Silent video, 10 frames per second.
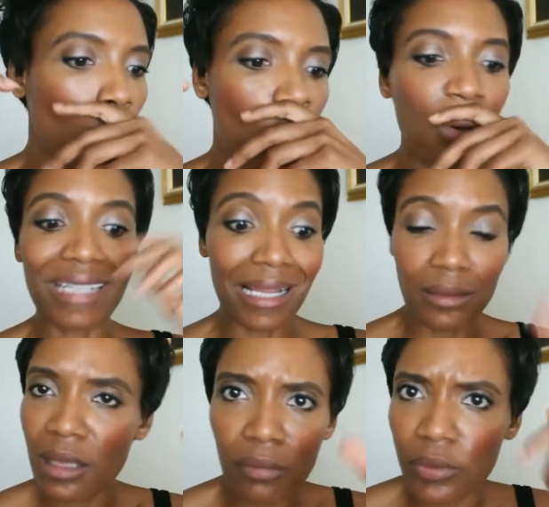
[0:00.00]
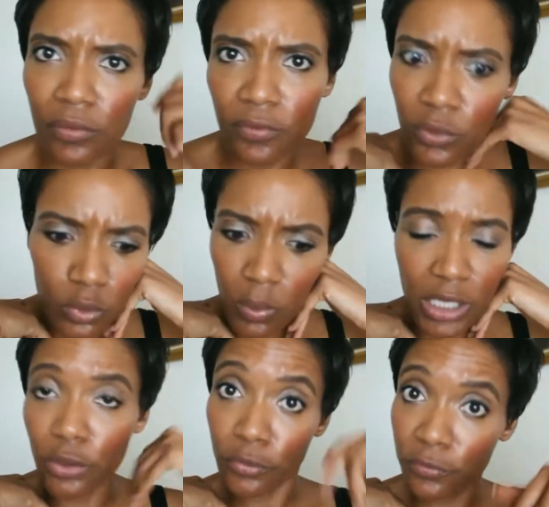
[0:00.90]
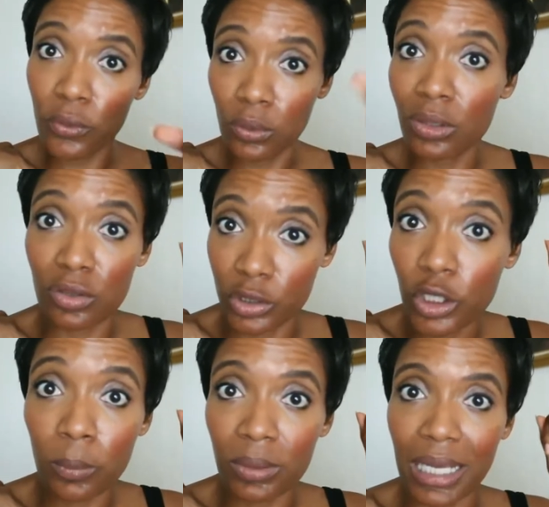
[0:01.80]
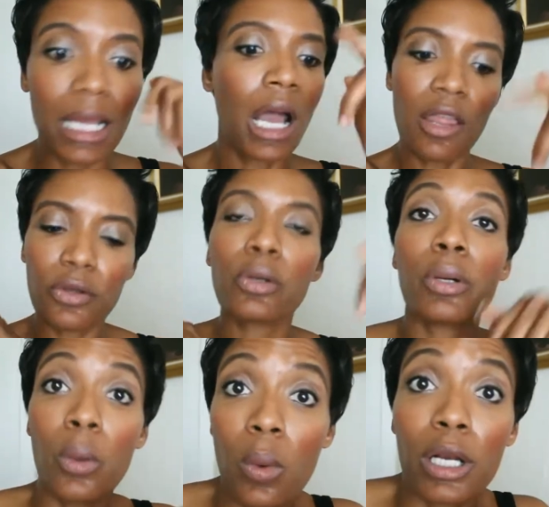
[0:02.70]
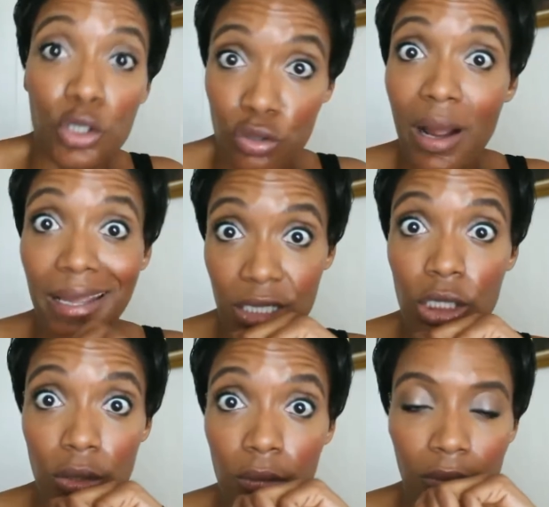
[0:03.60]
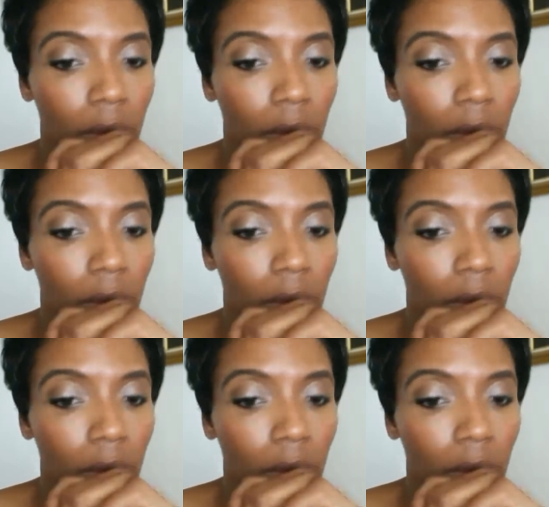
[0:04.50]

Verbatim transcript: or they love the food, the way your food looks on your plate, they're going to want to try it too.